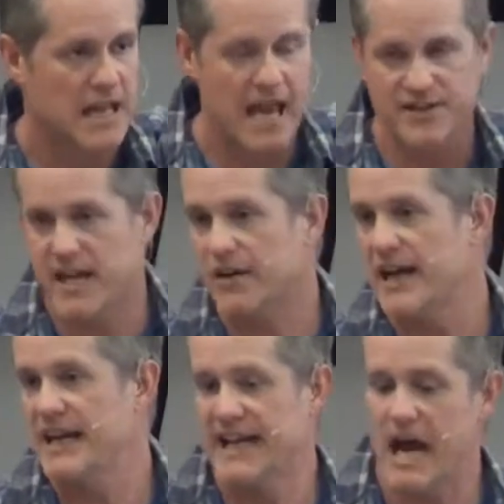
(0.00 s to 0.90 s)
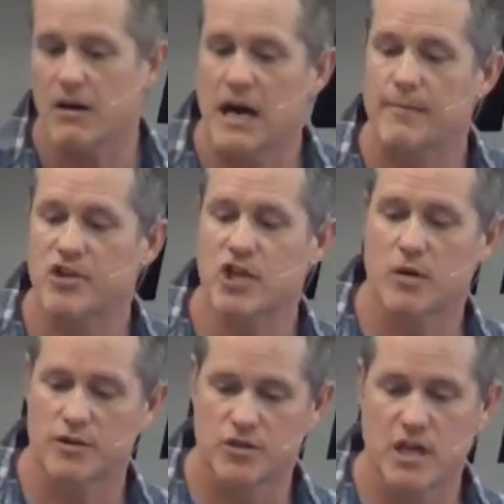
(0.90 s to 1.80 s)
As they're heading out, I'm going to share
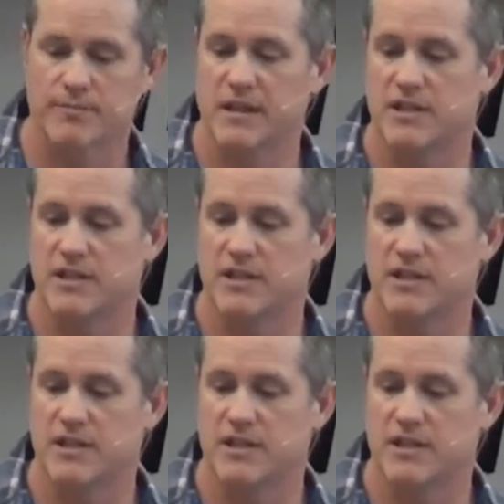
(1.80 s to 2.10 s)
with you something.